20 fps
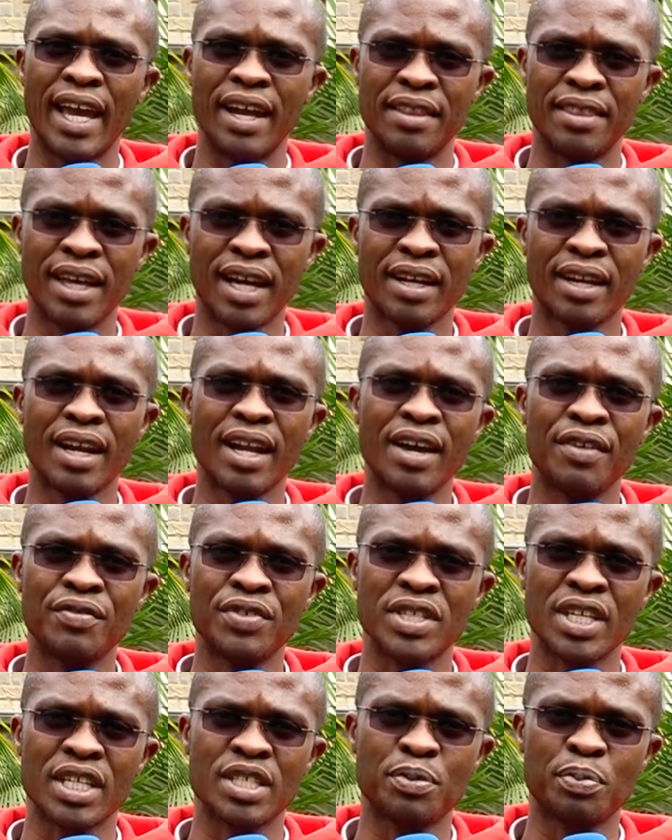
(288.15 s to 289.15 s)
And that
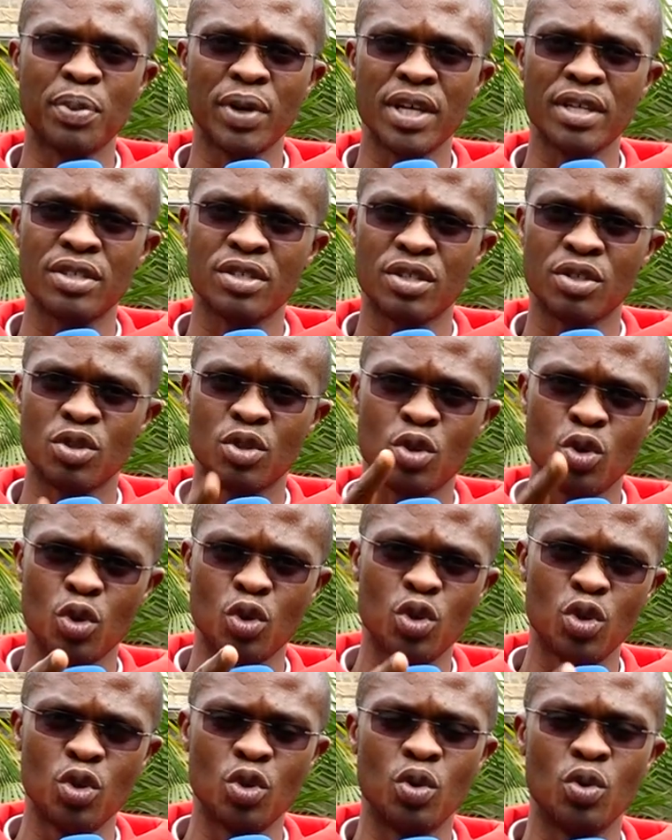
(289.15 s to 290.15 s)
love is expressed
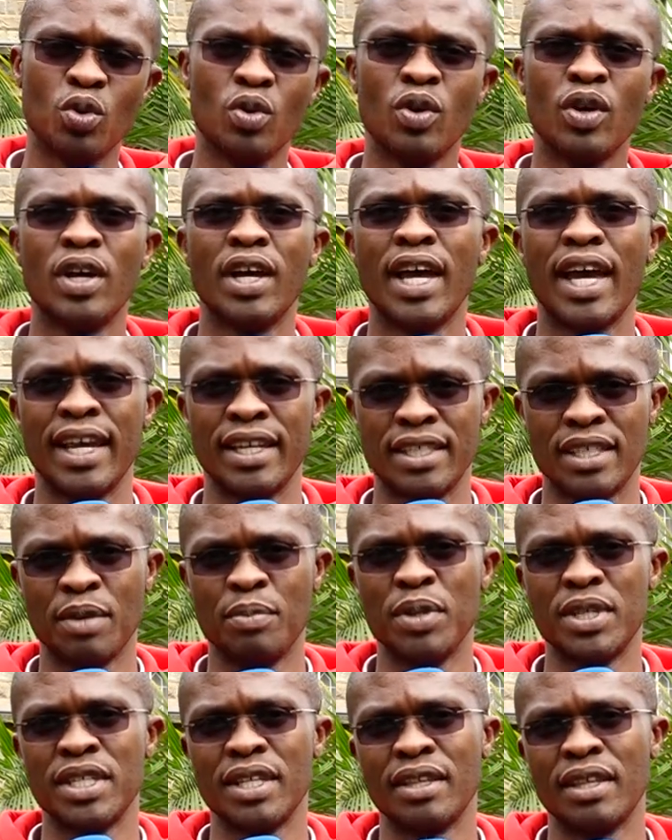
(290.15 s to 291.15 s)
through you
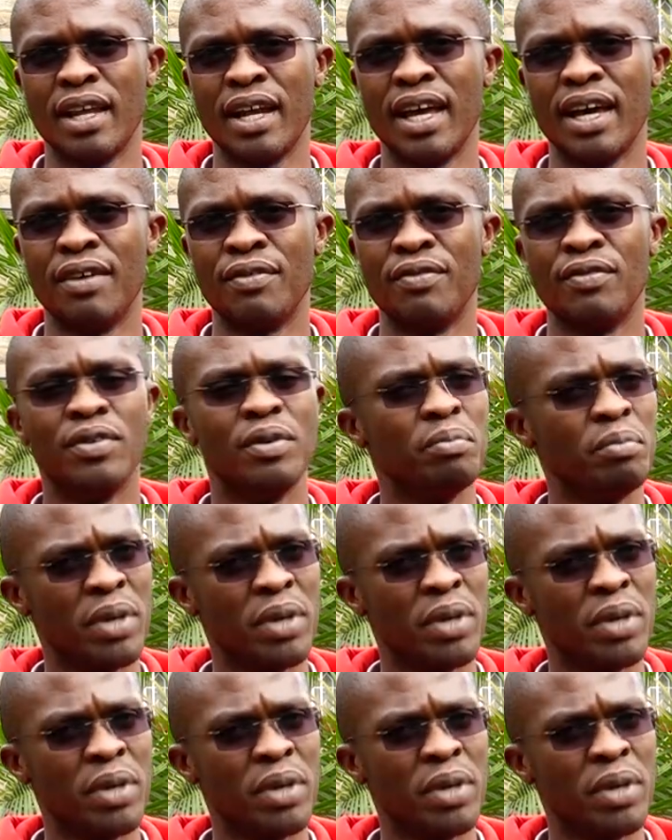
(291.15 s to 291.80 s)
exhibiting the love.